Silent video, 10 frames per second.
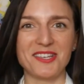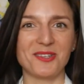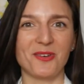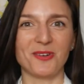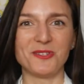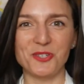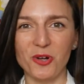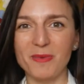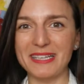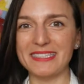to
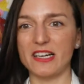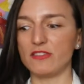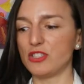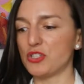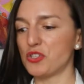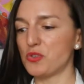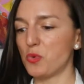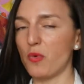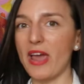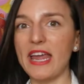control myself,
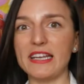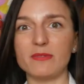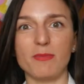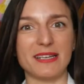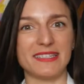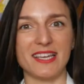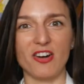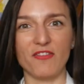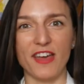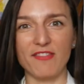to weigh
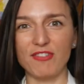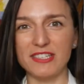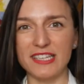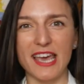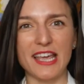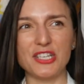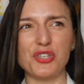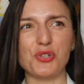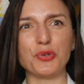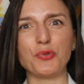myself every day,
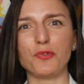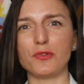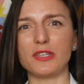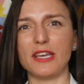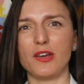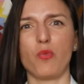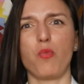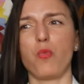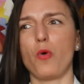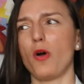to think
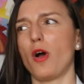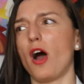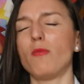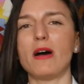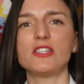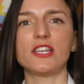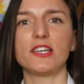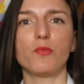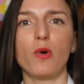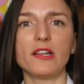how much
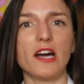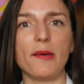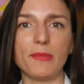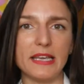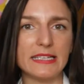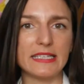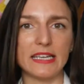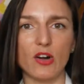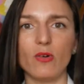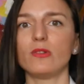and what I'm
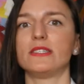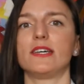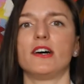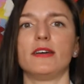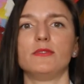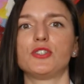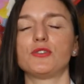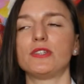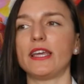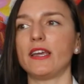eating all the time,
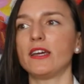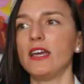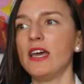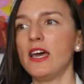to think